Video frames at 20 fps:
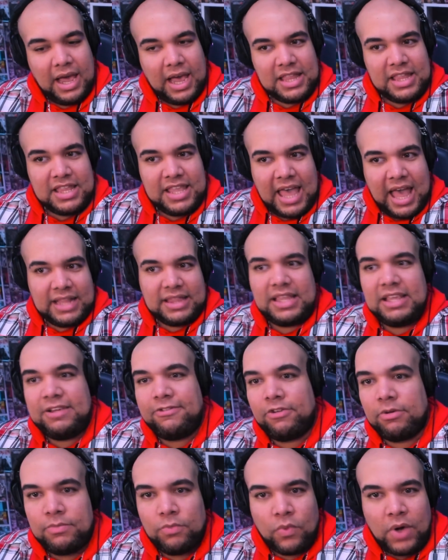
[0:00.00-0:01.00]
And the acting
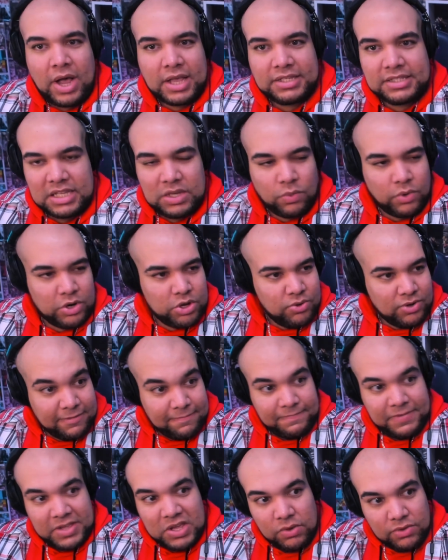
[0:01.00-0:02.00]
from Wesley where you could
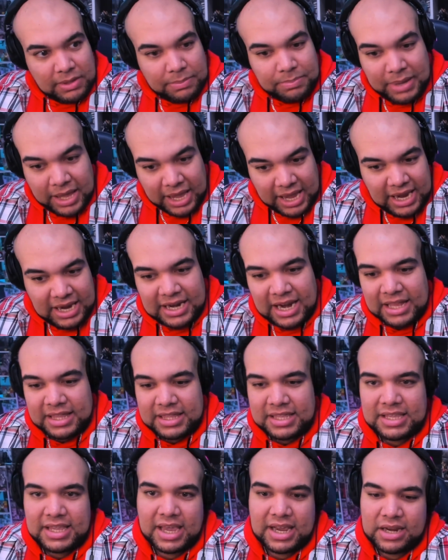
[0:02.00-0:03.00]
feel the pain at
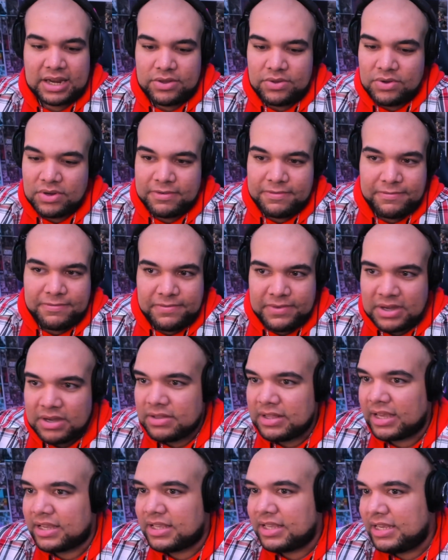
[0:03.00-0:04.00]
the end and you could
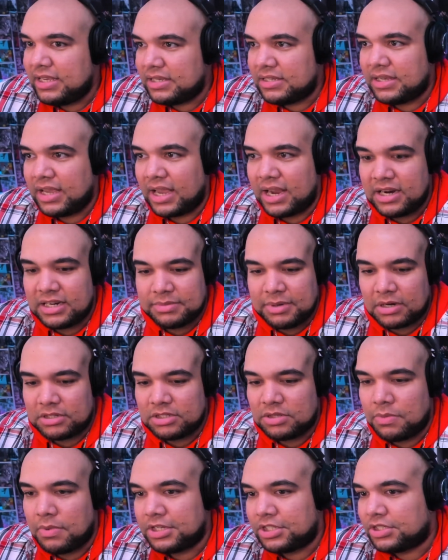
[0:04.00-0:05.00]
feel like he cares about her
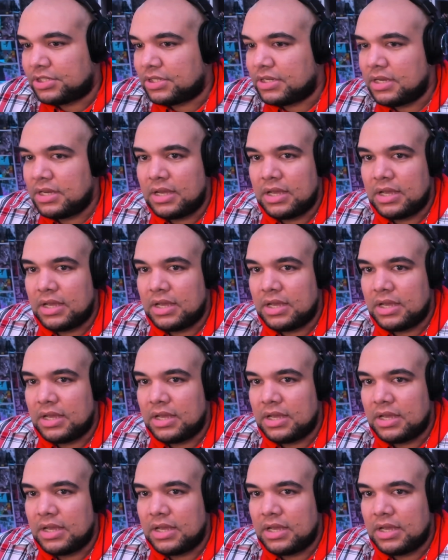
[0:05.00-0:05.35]
so much.